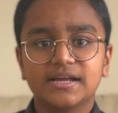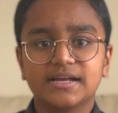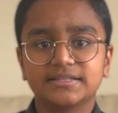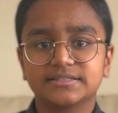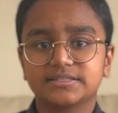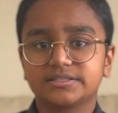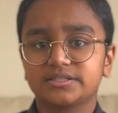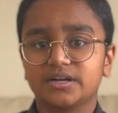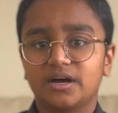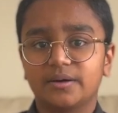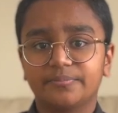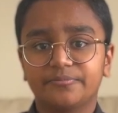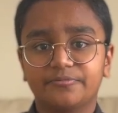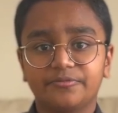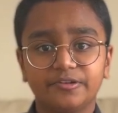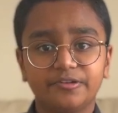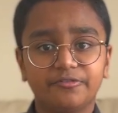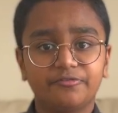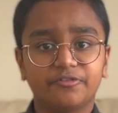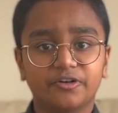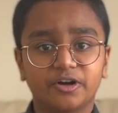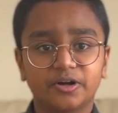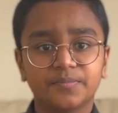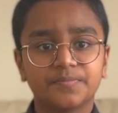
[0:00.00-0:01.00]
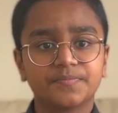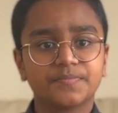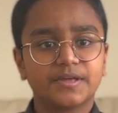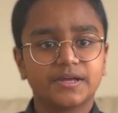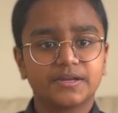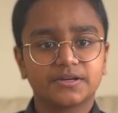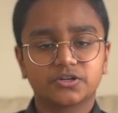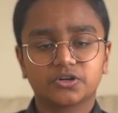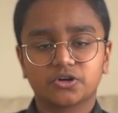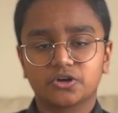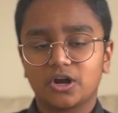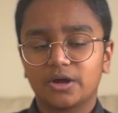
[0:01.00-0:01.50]
and stop FIFA
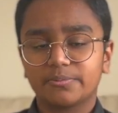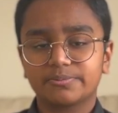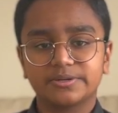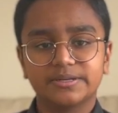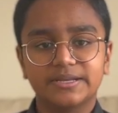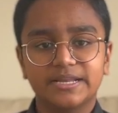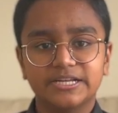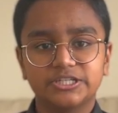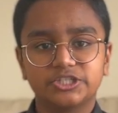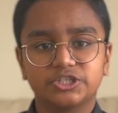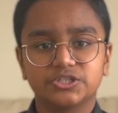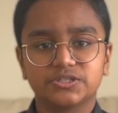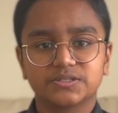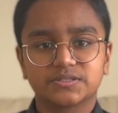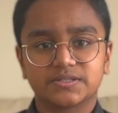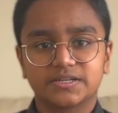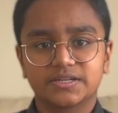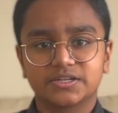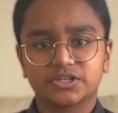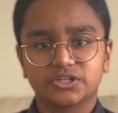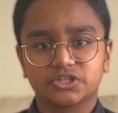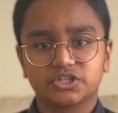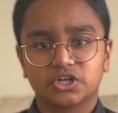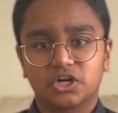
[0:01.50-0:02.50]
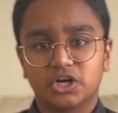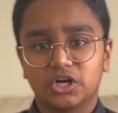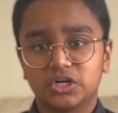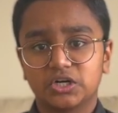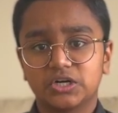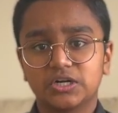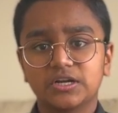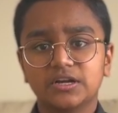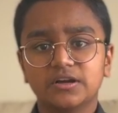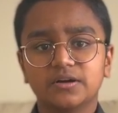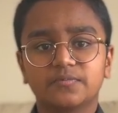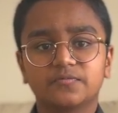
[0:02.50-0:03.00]
and corrupt nations like
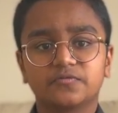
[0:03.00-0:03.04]
Qatar